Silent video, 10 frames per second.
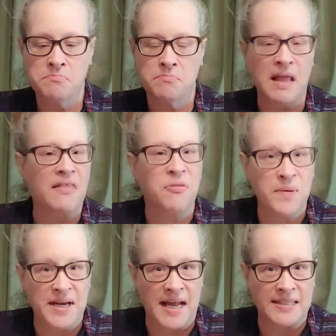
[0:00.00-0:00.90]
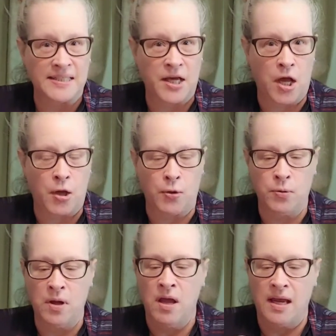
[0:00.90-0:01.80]
like 3 days ago
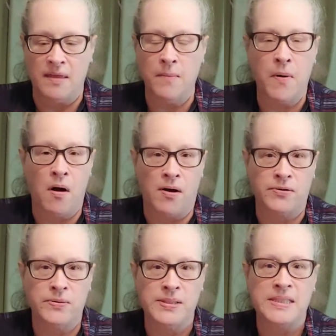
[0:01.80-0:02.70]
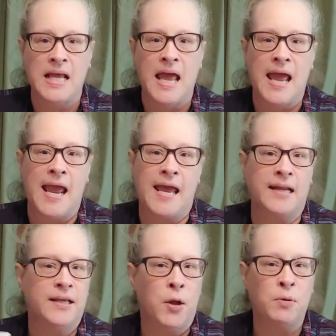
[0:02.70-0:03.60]
in the bottles, and
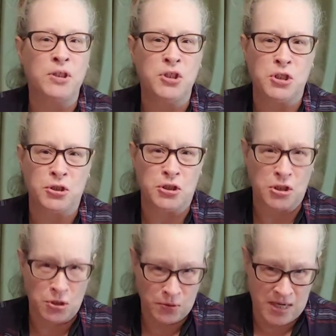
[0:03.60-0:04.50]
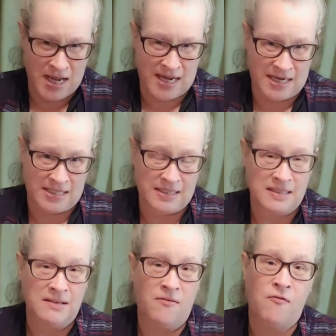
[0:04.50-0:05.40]
it only took 2
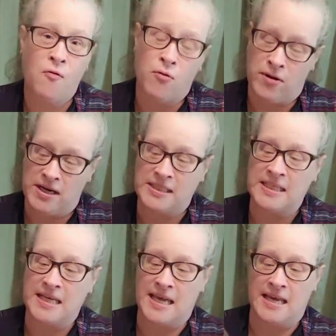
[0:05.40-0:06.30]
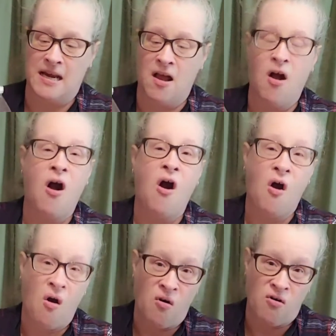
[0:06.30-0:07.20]
days for it to get
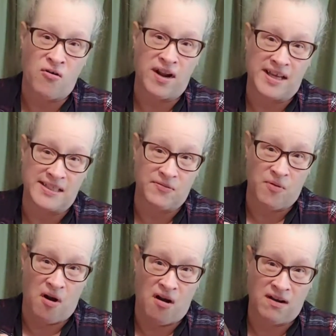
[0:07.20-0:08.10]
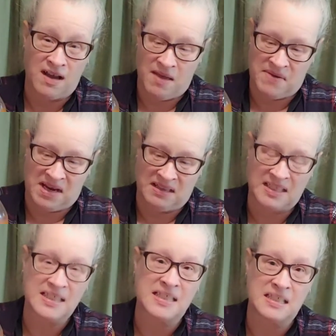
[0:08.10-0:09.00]
hard as a rock. I mean,
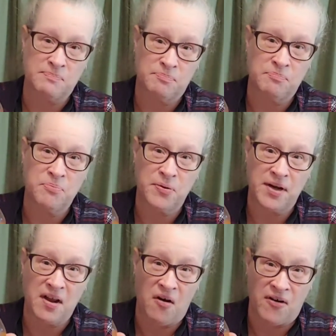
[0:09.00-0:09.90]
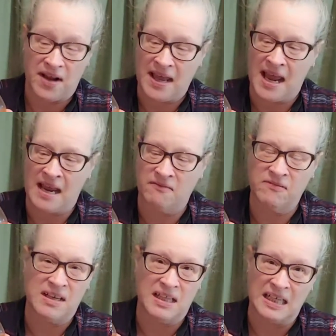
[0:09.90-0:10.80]
this is pretty hard. I can't
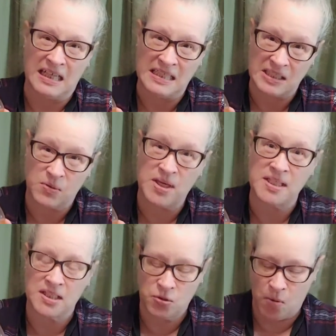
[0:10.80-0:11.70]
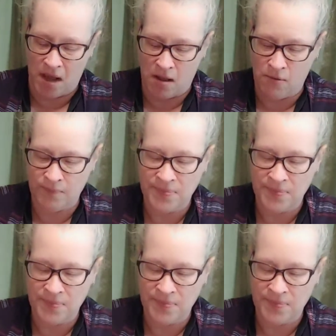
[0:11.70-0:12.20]
really squeeze it too well.